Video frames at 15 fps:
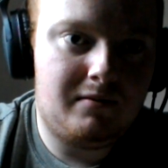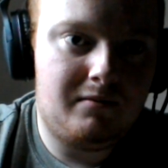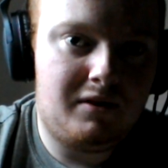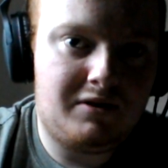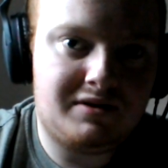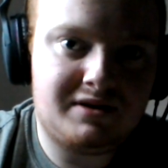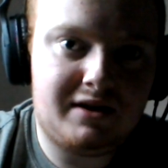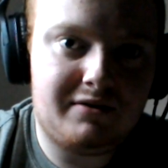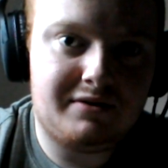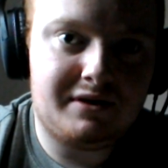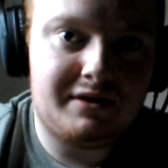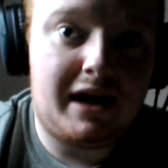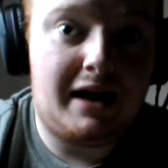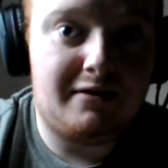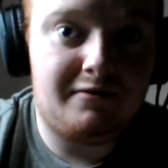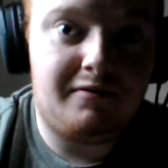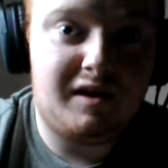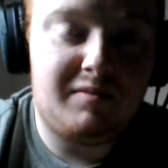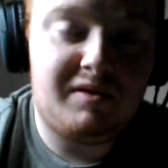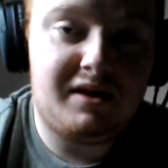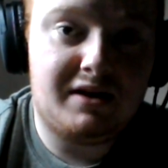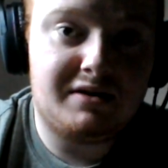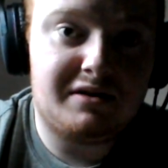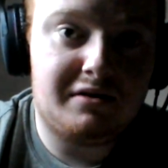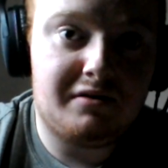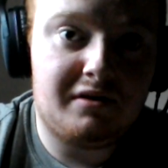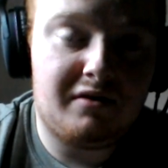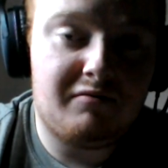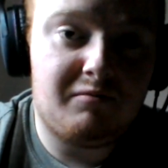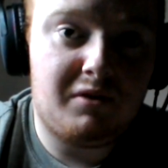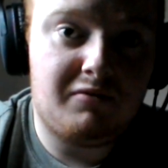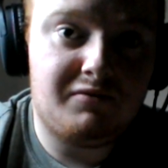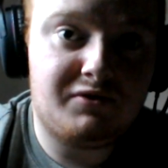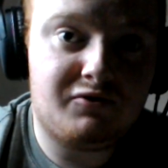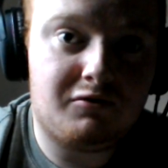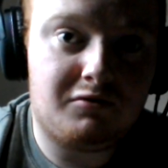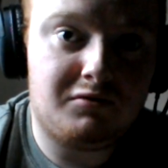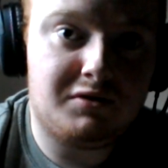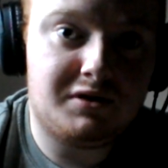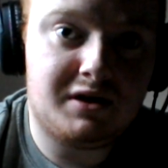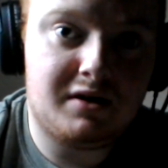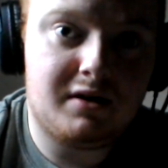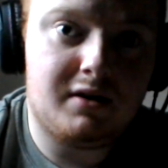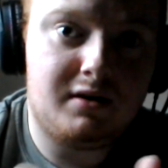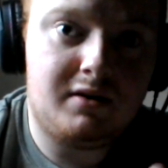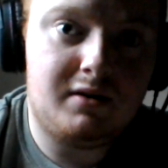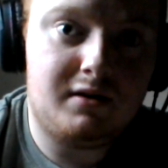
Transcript: Marcus Ericsson and Felipe Nasser have both struggled to,